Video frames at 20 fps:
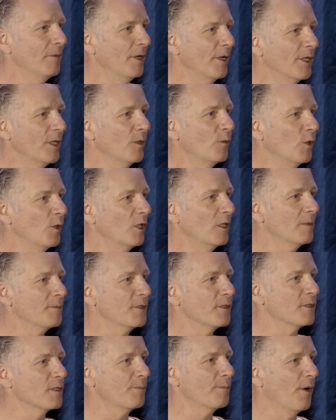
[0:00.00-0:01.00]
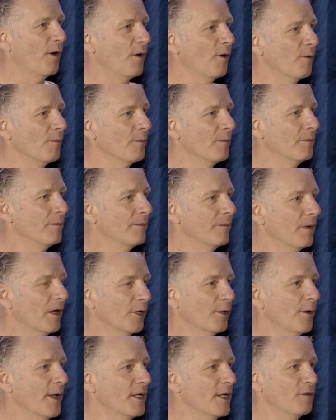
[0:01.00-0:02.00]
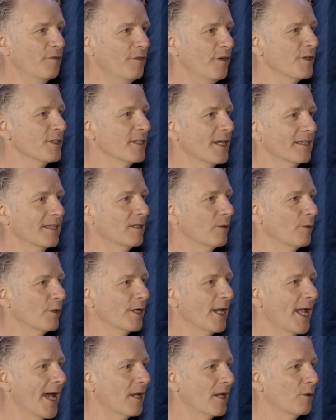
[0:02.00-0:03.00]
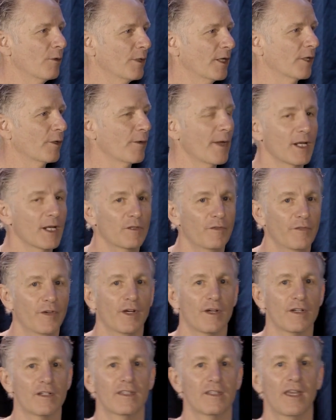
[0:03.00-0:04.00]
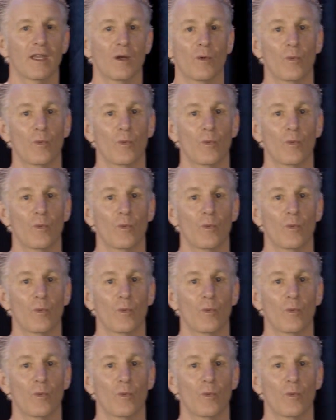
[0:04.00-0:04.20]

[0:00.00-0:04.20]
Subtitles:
Marianne Williamson's poem. Our greatest fear is not that we're inadequate. Our greatest fear is